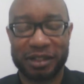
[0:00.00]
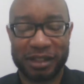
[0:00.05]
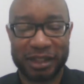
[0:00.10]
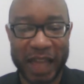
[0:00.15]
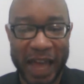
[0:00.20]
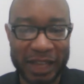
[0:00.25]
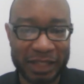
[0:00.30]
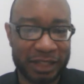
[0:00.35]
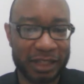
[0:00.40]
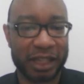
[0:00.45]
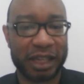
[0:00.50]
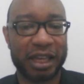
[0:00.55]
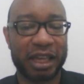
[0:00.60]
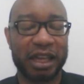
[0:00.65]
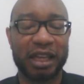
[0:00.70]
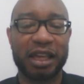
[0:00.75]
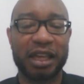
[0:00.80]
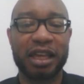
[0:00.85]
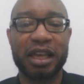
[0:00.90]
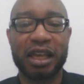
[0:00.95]
That's the
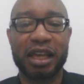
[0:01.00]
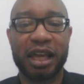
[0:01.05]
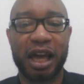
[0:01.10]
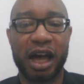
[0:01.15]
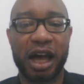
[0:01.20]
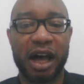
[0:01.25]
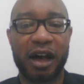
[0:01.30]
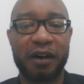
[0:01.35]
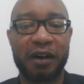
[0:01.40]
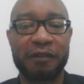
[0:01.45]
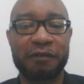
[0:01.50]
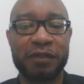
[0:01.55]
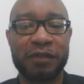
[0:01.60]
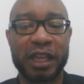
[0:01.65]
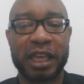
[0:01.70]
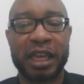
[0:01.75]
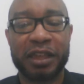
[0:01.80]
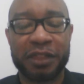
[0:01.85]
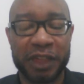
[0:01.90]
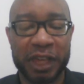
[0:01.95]
key.
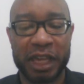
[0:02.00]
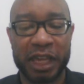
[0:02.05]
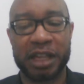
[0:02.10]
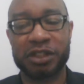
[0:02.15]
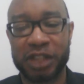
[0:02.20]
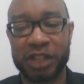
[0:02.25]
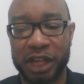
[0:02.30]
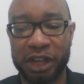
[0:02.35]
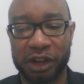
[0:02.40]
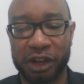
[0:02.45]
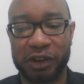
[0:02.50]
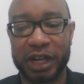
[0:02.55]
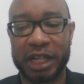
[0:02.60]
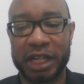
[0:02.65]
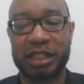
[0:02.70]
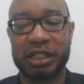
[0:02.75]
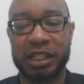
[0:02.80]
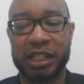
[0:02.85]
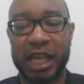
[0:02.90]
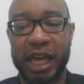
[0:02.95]
The key thing is
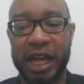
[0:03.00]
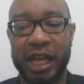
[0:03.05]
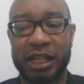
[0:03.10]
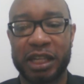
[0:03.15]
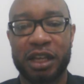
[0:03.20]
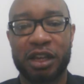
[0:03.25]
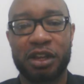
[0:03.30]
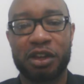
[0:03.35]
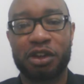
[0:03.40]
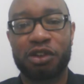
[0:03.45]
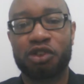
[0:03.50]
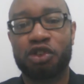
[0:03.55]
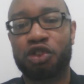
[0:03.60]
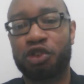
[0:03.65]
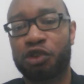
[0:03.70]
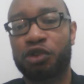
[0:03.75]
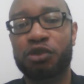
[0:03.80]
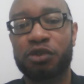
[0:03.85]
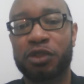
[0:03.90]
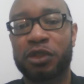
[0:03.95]
that
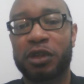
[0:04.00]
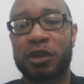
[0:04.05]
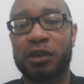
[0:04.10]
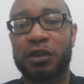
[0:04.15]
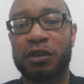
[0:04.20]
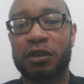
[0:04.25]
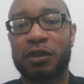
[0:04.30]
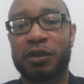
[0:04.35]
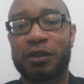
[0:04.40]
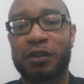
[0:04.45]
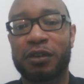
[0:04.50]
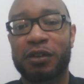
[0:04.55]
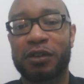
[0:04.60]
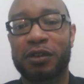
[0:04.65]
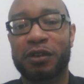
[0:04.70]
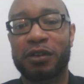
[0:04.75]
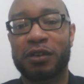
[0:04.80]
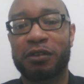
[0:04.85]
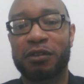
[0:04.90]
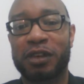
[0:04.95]
truth
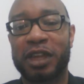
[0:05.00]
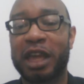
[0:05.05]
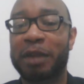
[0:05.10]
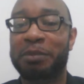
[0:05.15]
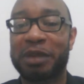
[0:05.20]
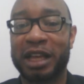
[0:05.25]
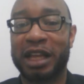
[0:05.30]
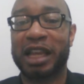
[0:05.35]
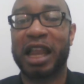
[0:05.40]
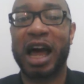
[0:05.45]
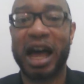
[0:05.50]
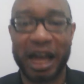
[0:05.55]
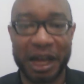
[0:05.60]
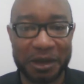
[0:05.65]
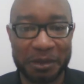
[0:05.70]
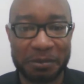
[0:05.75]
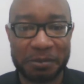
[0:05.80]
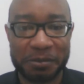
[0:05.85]
can be a lie.